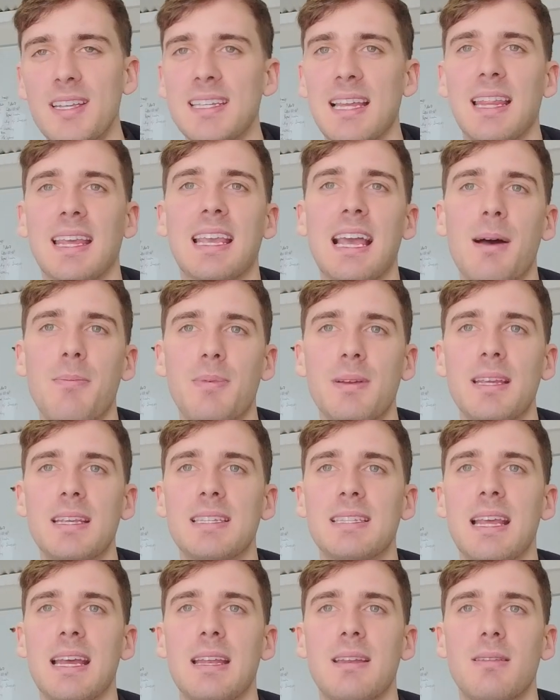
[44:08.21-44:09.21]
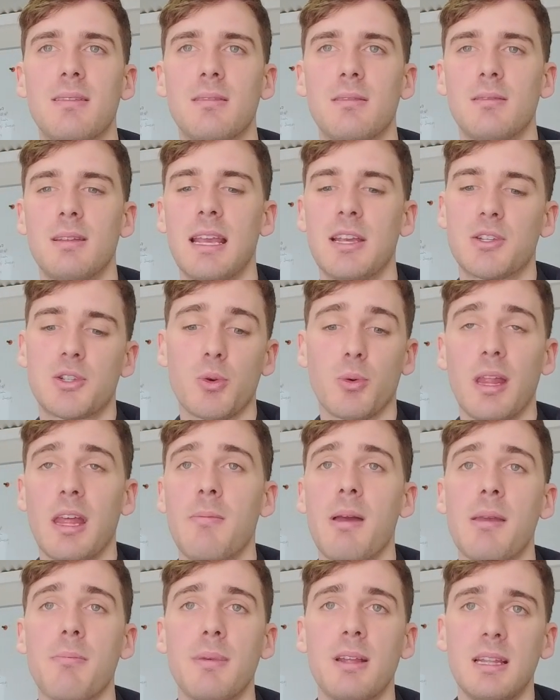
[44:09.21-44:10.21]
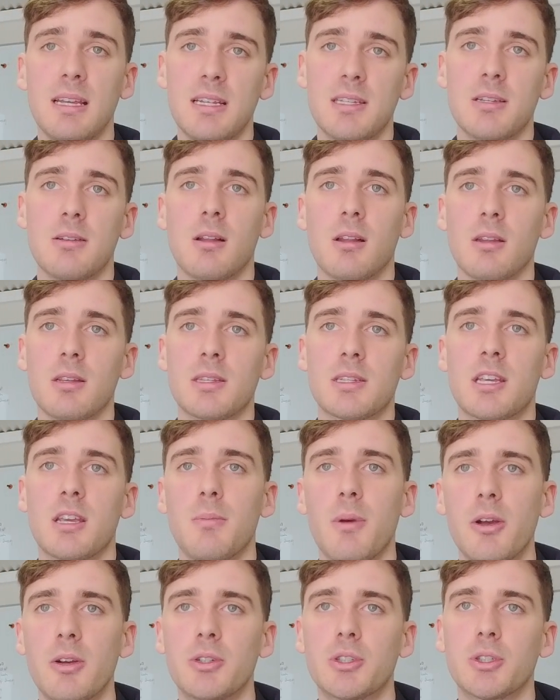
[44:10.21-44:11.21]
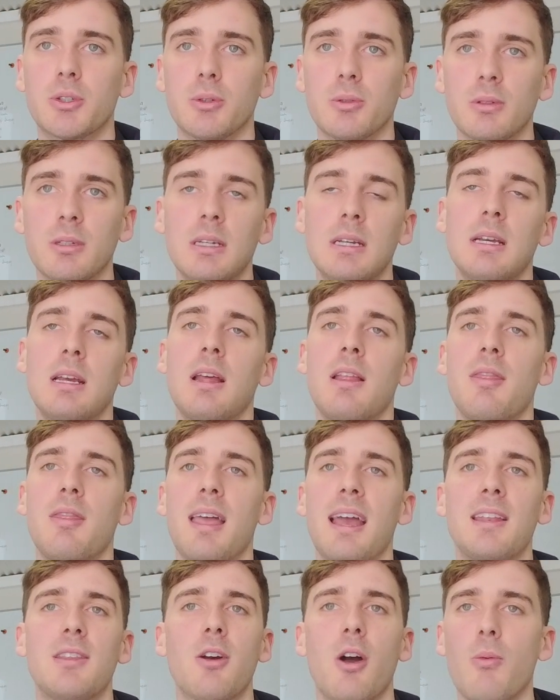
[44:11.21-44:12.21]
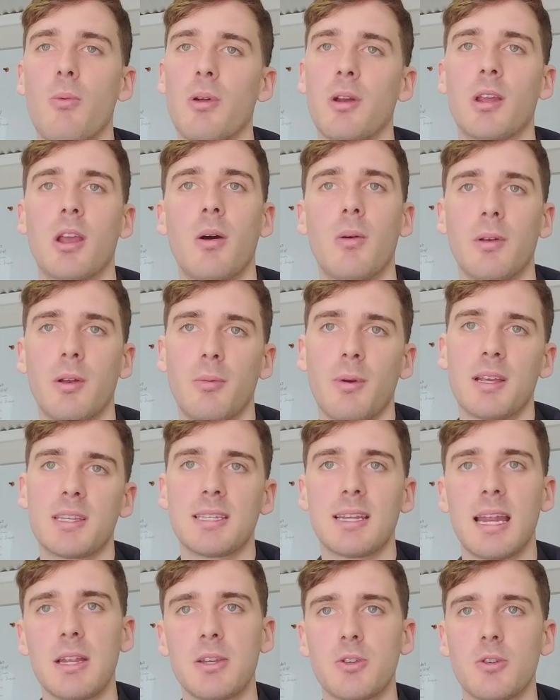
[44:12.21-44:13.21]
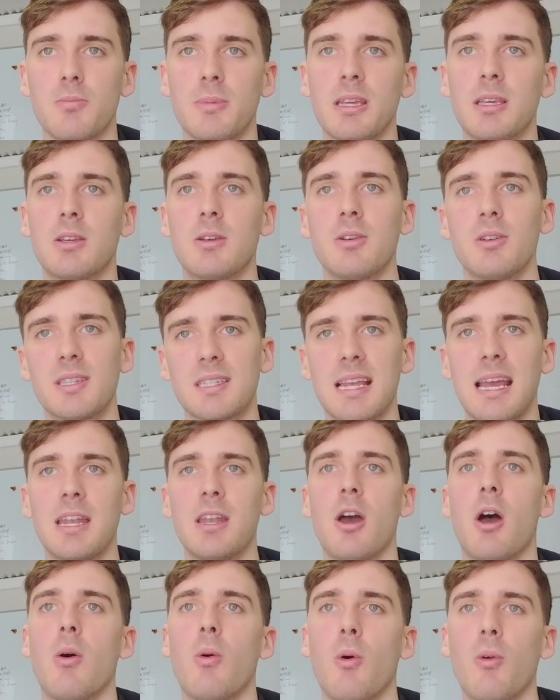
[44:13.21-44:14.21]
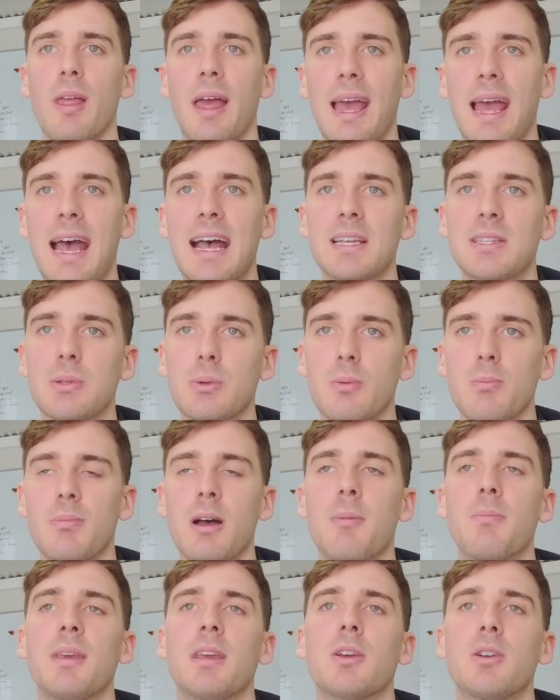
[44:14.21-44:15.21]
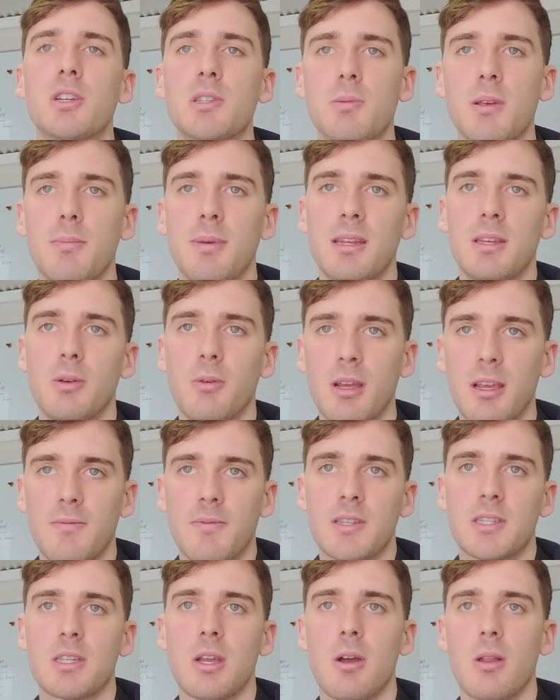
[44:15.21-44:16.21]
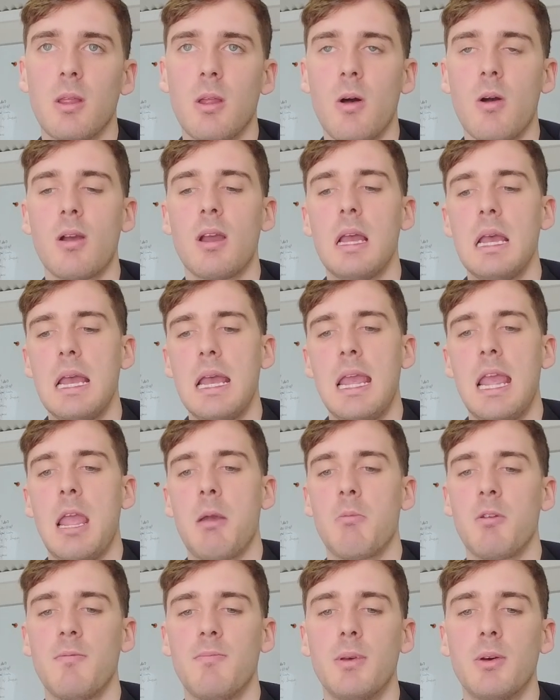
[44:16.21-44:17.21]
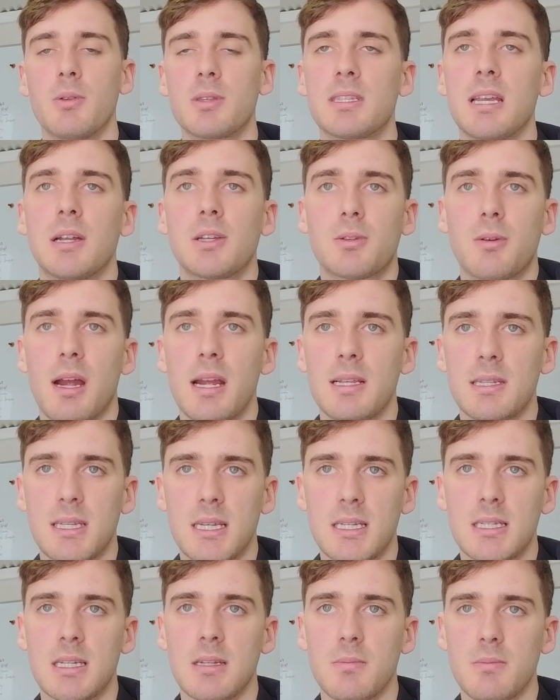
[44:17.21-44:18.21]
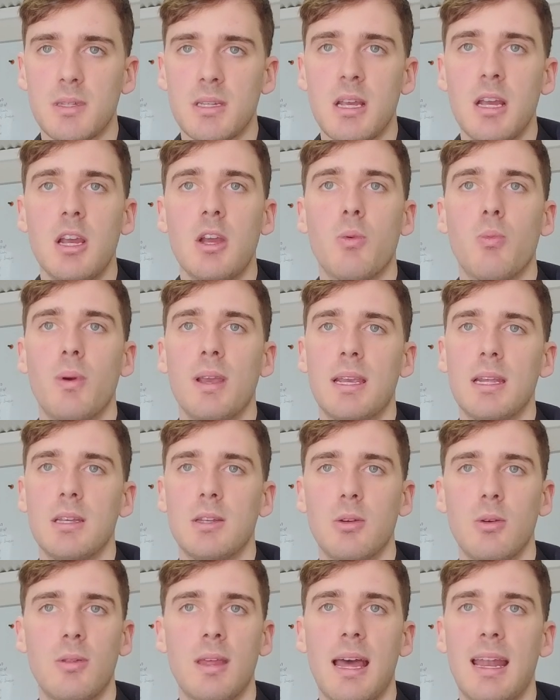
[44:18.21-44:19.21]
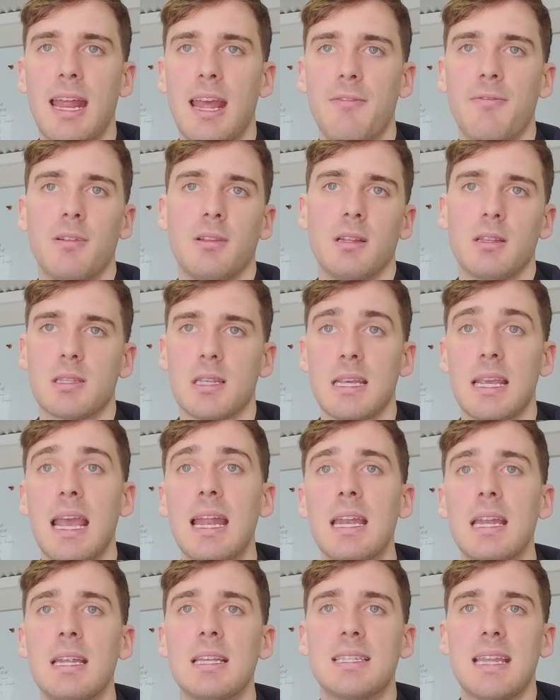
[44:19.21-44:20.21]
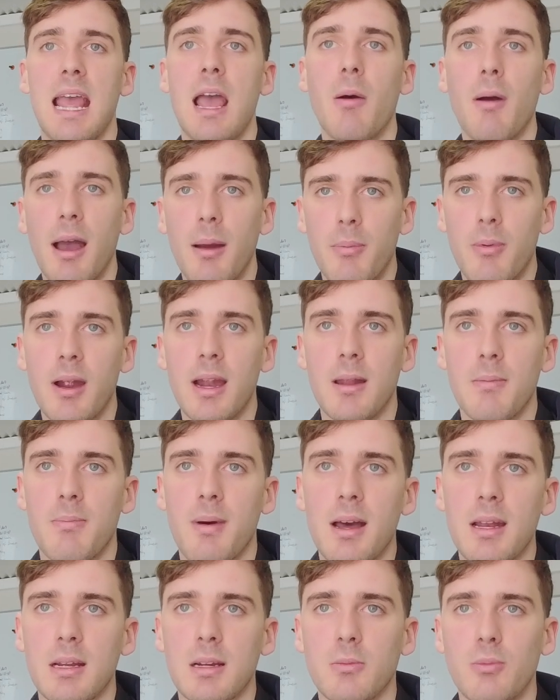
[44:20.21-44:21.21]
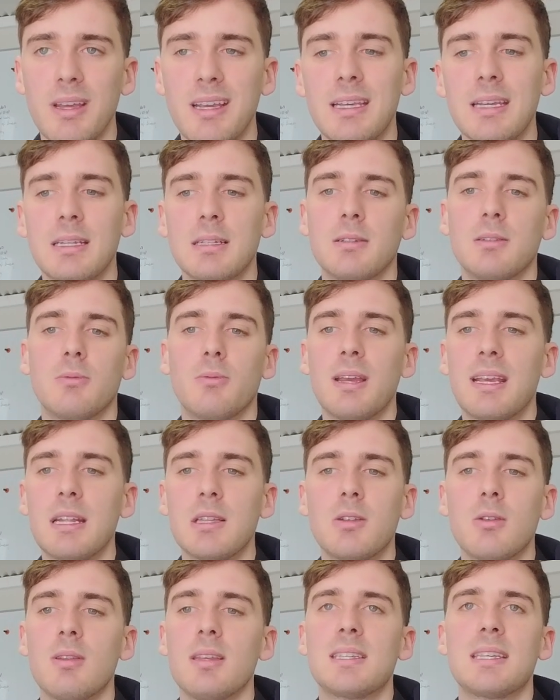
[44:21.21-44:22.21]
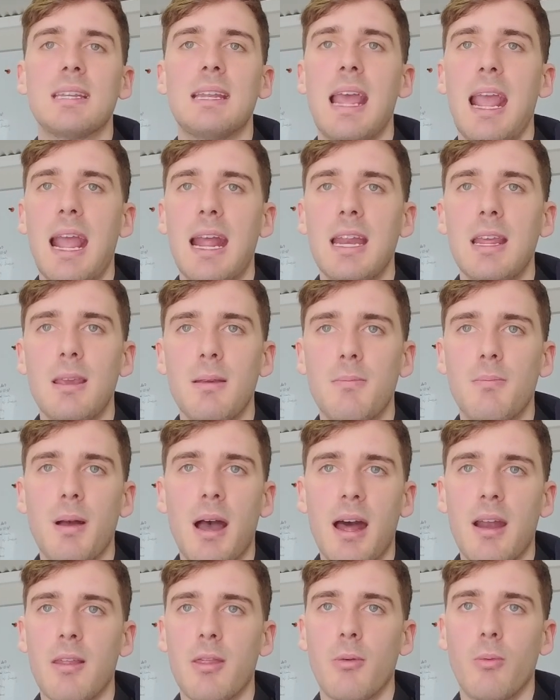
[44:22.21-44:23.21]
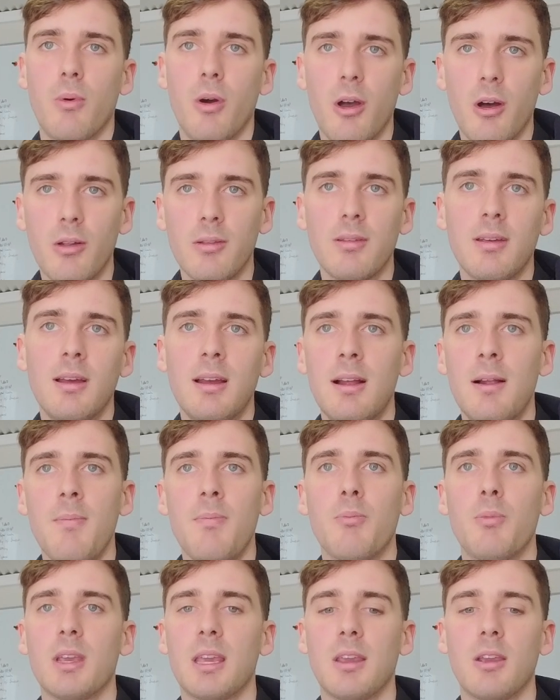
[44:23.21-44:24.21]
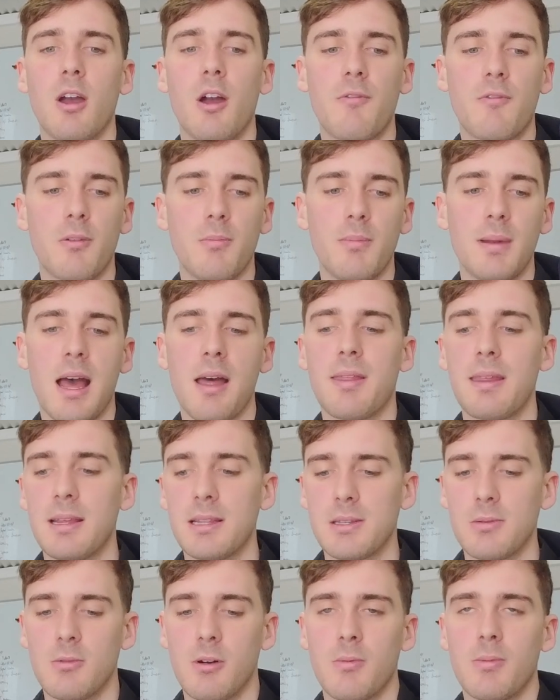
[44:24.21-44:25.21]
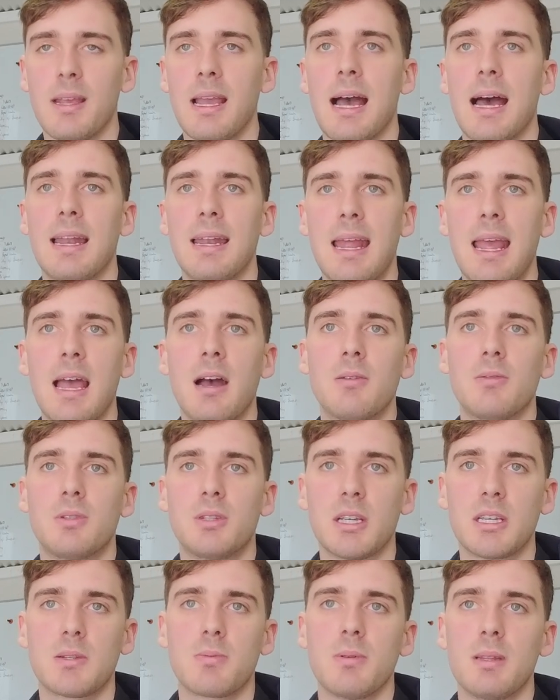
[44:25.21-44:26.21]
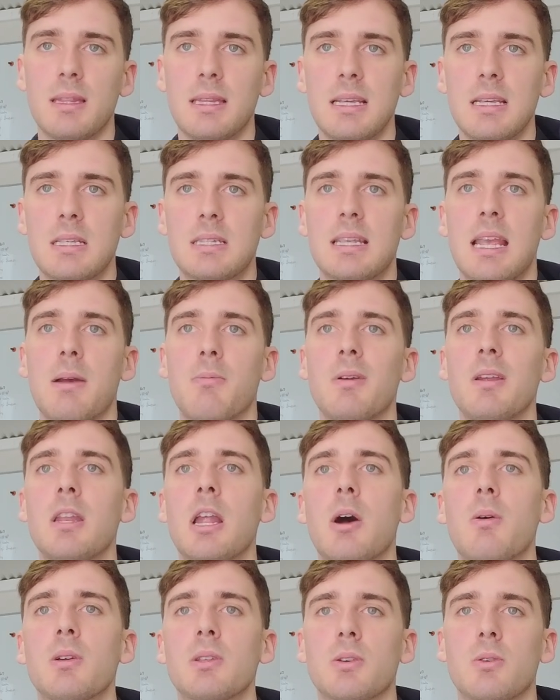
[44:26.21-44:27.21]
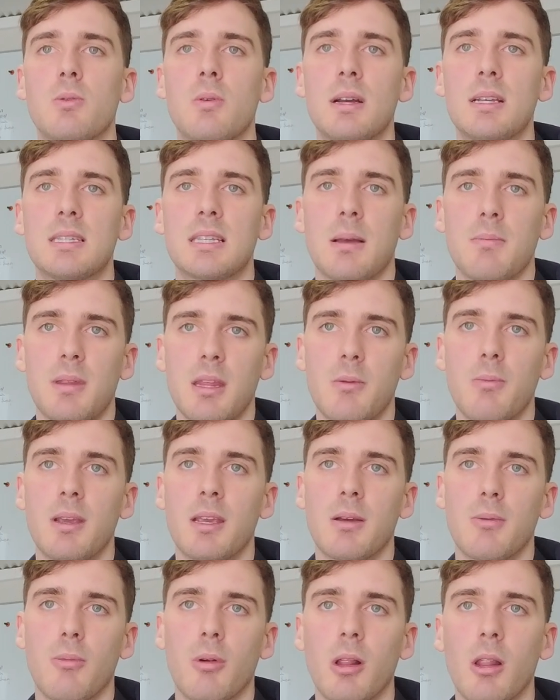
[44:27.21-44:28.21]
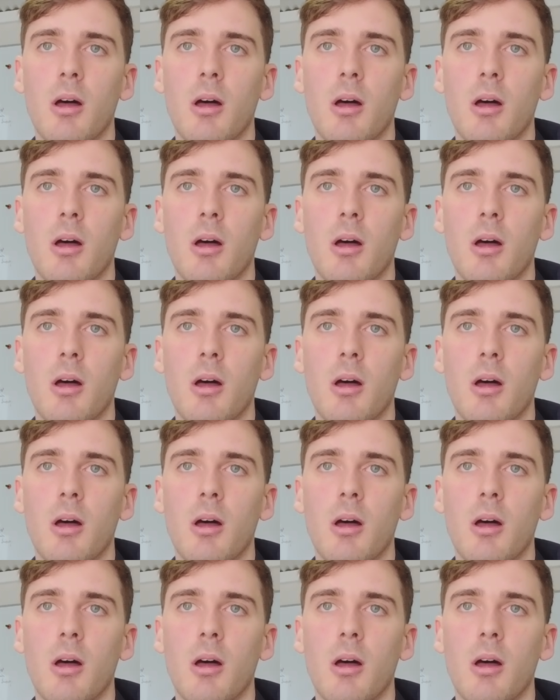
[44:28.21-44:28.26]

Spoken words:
these other companies that, sure, they make millions of dollars commercial, they don't want to go into residential because they know all that hassle. But because we've been doing it for so long, and we've built such great systems, we can do that effortlessly. And it is now our bread and butter. We can do this in any part of the world. We can go from nothing to what we are now just with this, and we know it's always something we can